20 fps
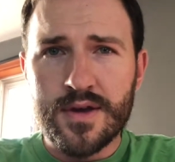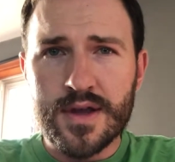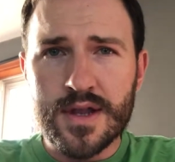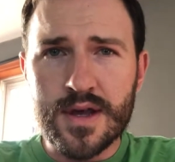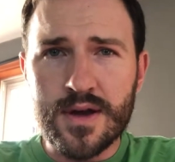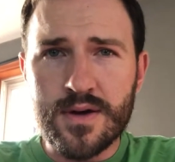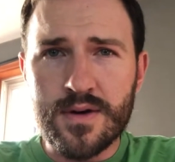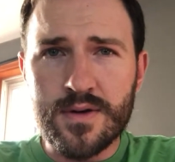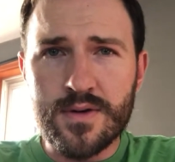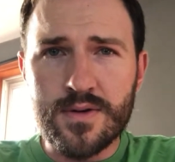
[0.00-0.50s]

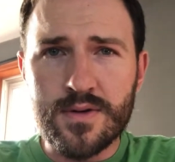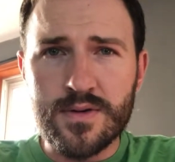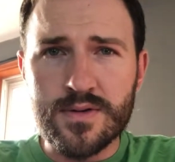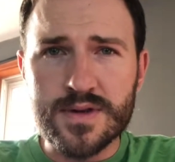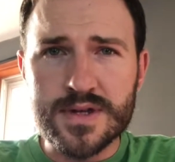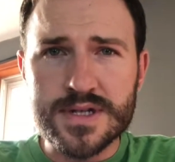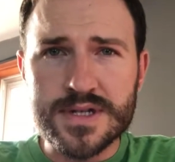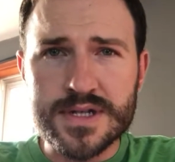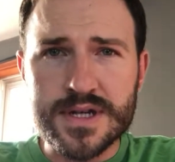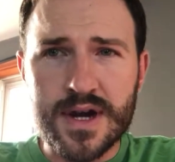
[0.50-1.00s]
Hello,
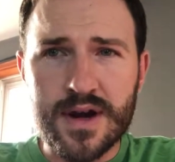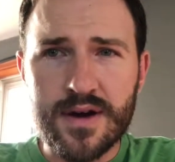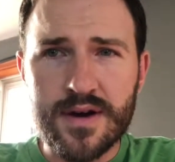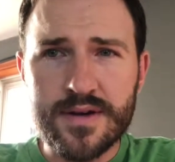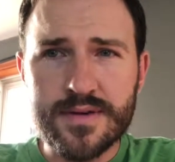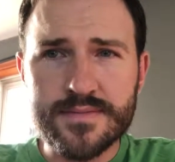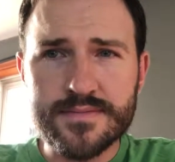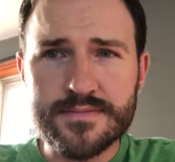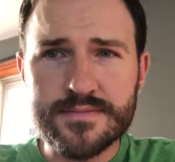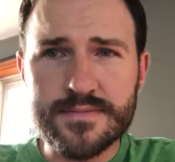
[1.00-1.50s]
this is
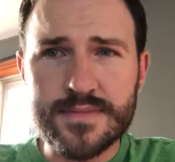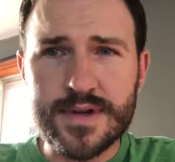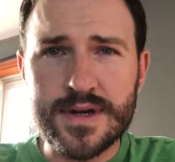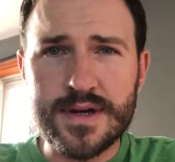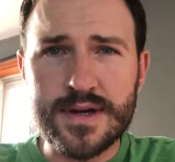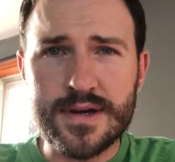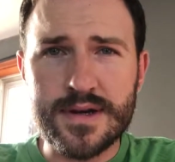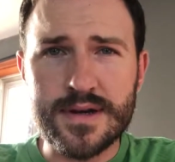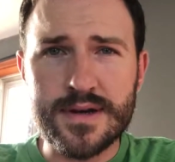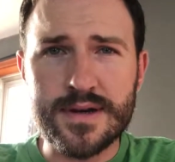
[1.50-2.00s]
Garrett.
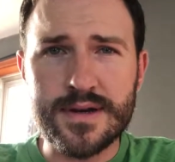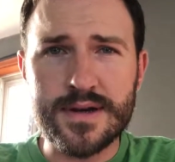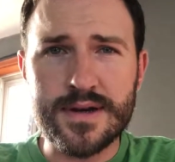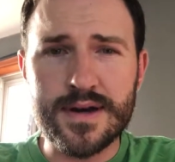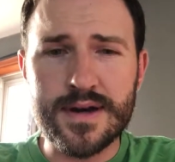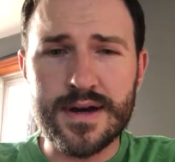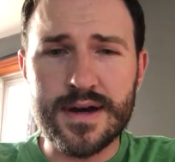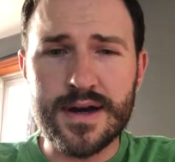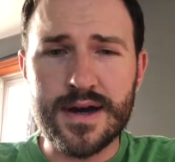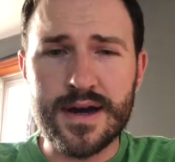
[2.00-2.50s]

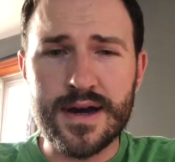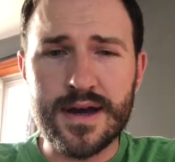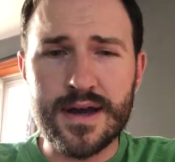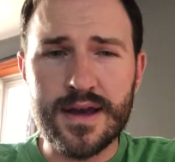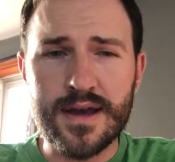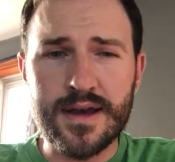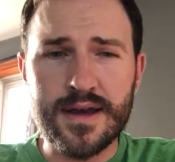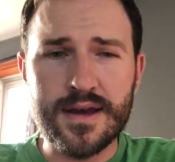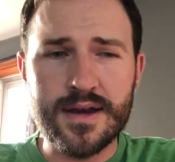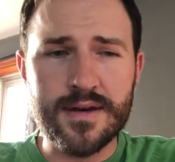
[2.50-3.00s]
I
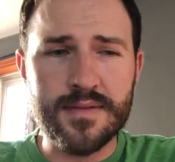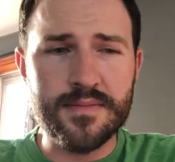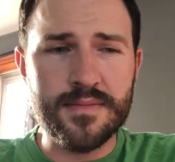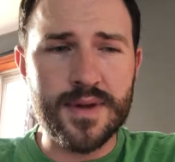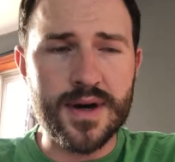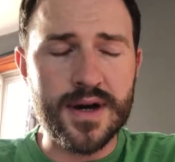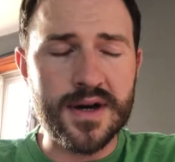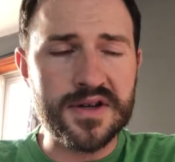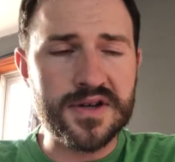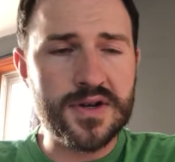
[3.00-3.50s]

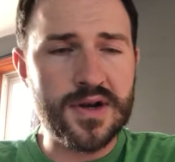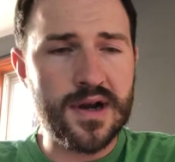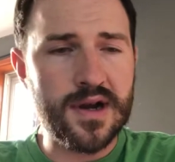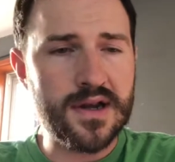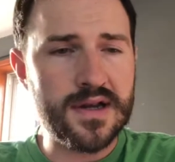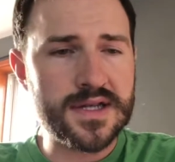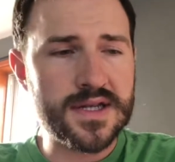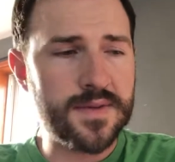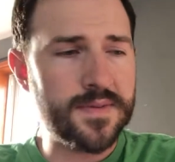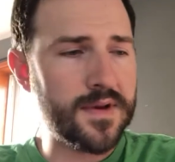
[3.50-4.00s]
am
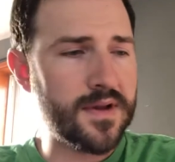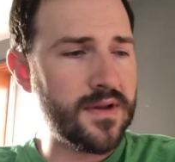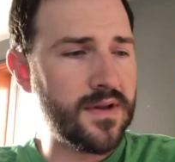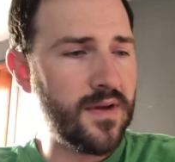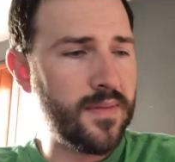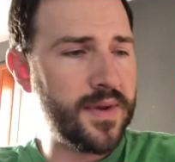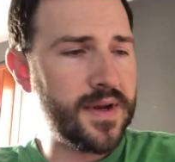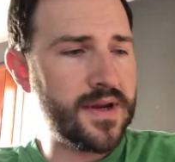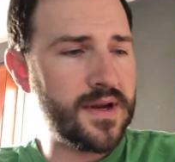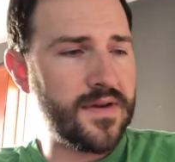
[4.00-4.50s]
trying something a
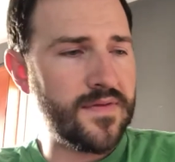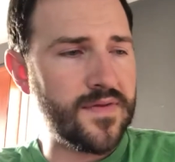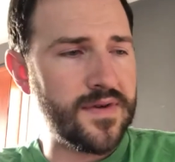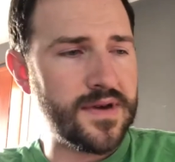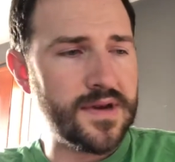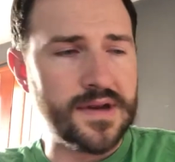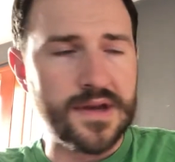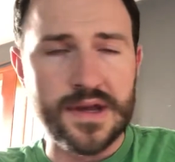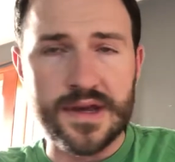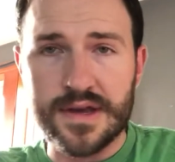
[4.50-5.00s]
little bit different
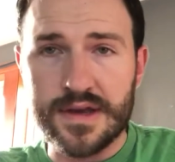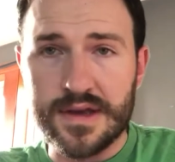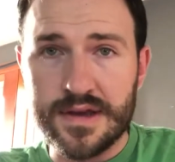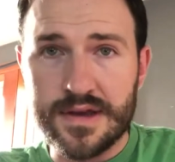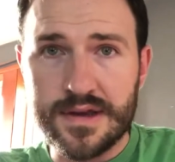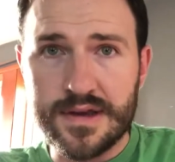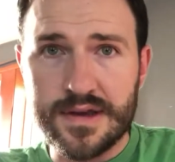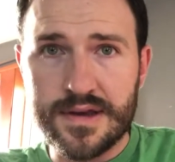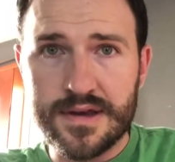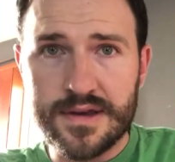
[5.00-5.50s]

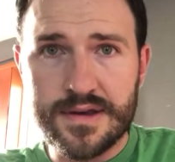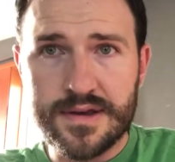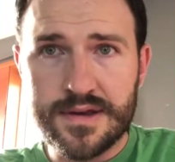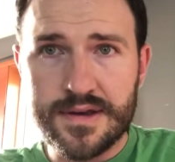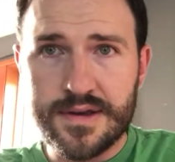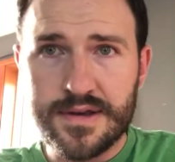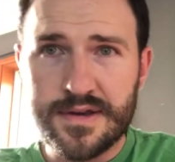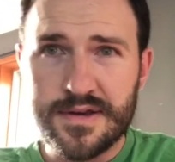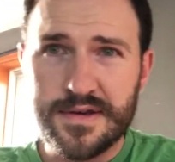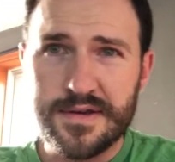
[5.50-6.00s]
today,
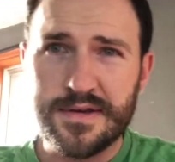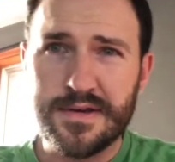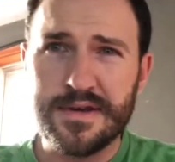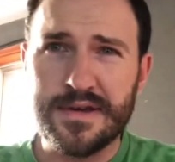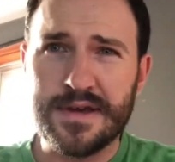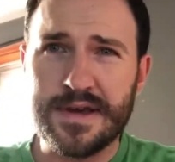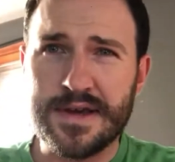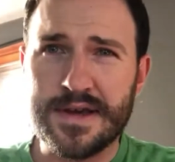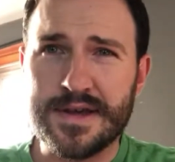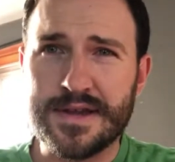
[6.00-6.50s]

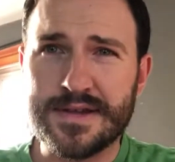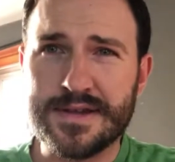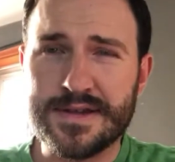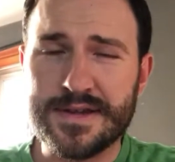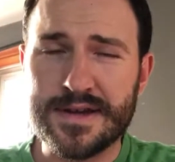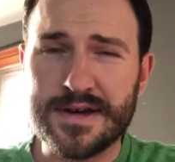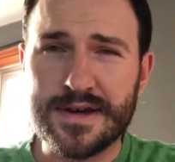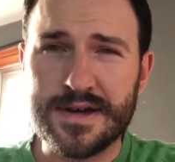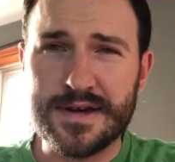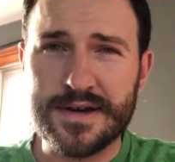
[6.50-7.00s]
and
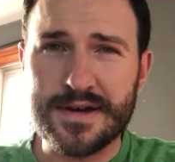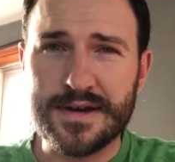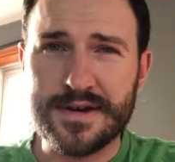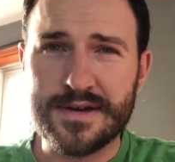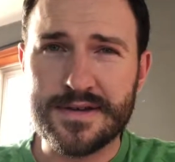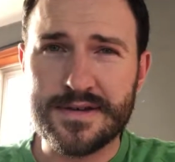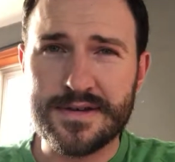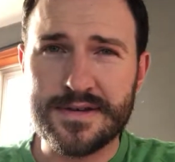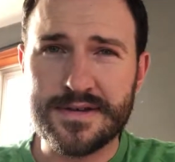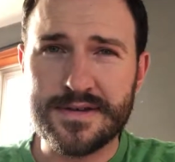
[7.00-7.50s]
we're
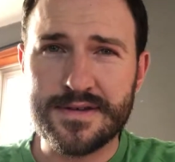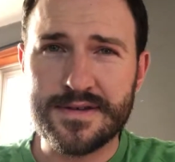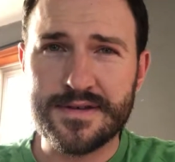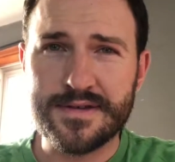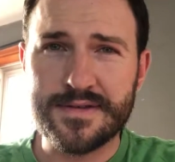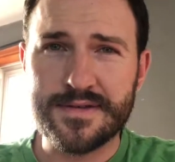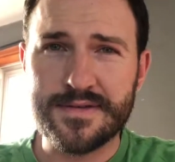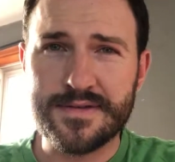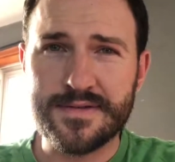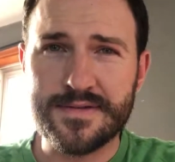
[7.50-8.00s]

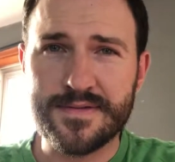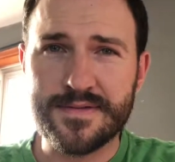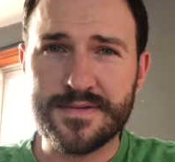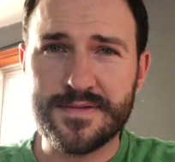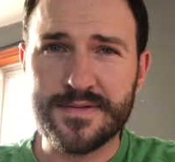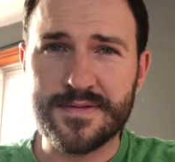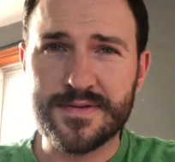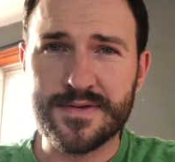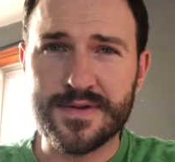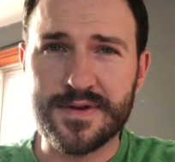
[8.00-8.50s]

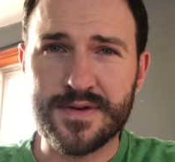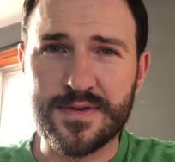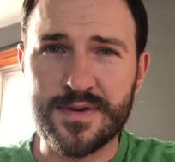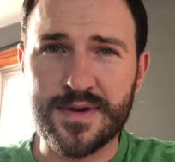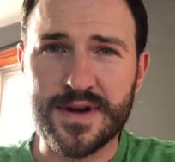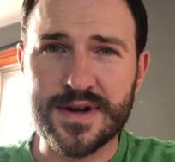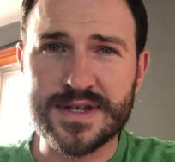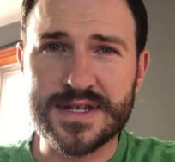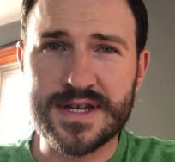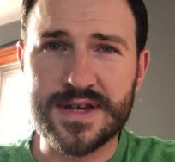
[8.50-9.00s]

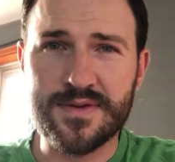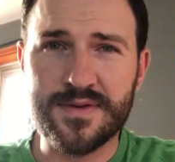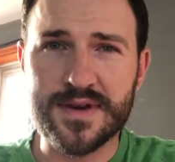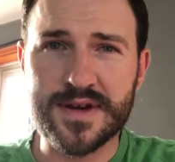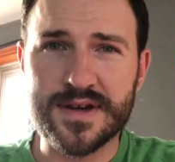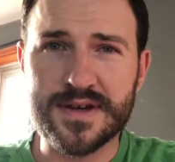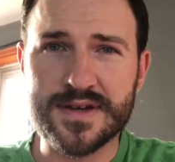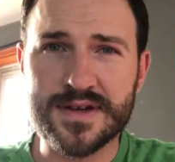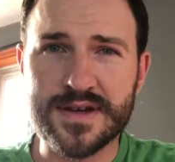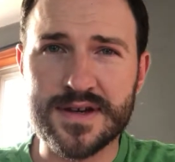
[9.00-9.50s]
gonna see how
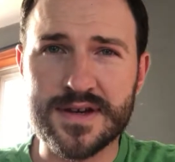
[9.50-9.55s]
it